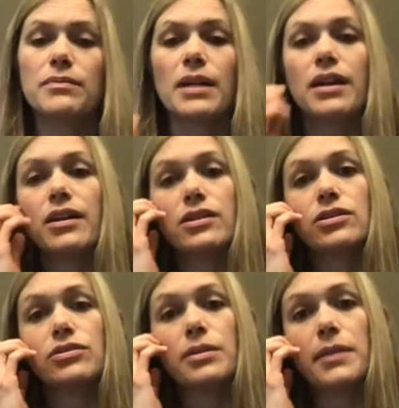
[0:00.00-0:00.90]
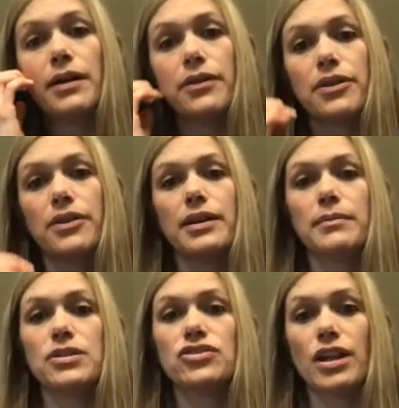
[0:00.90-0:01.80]
may not include the month,
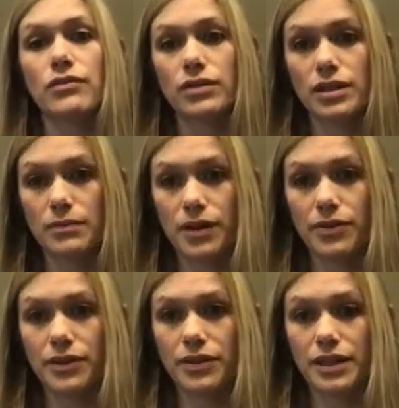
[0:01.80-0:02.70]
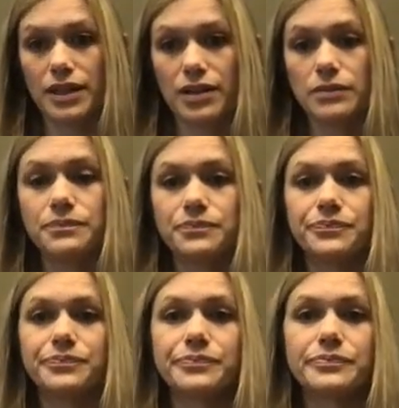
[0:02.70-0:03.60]
but generally the month and the year,
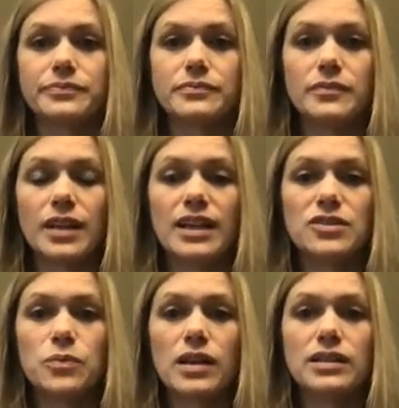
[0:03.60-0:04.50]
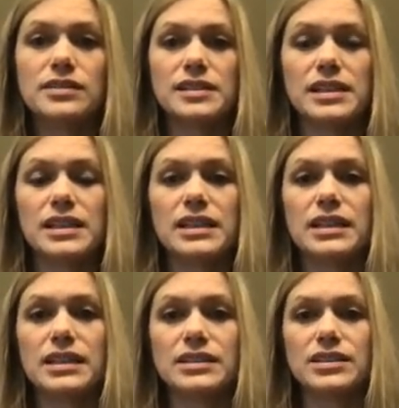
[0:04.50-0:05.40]
as well as the
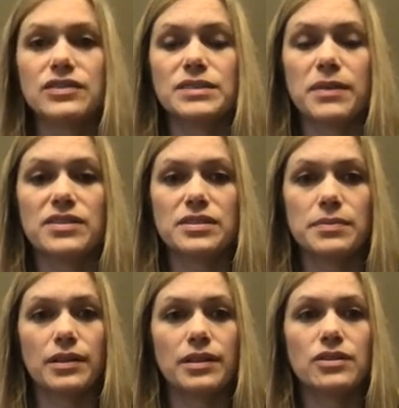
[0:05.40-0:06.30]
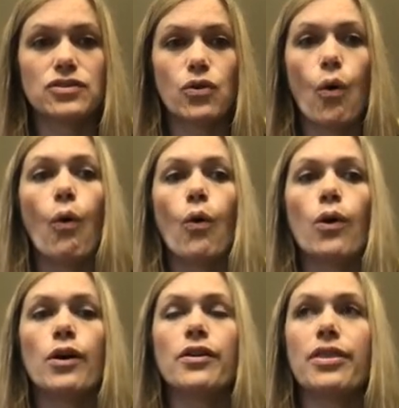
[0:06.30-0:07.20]
list of responsibilities, the
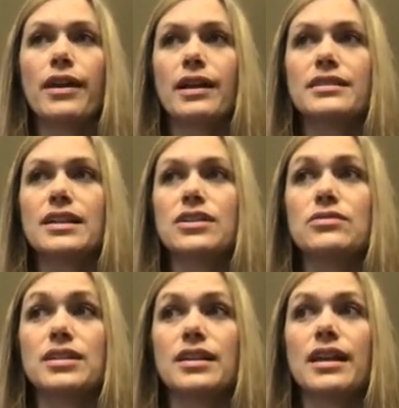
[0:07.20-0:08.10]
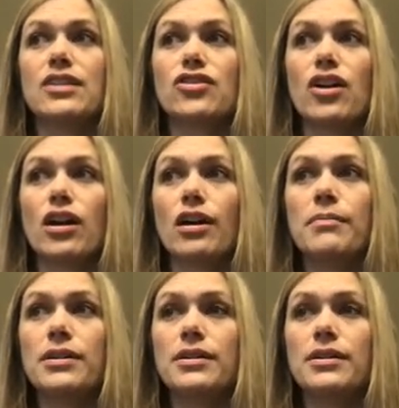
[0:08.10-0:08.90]
core things that you did in that job,